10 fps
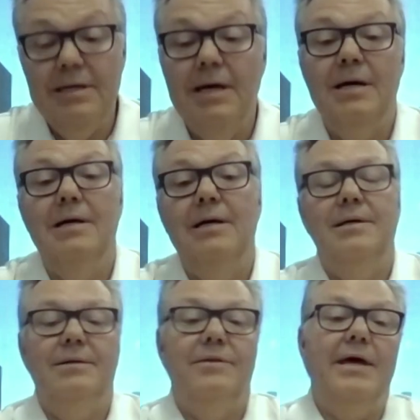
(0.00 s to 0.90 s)
Yeah,
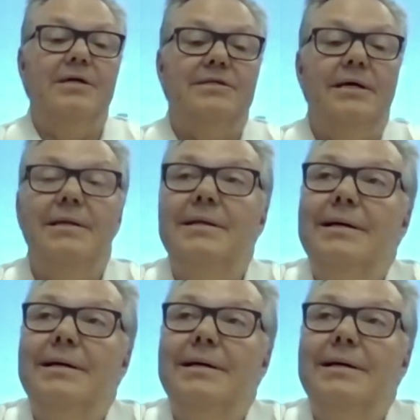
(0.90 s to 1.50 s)
thanks, Ed.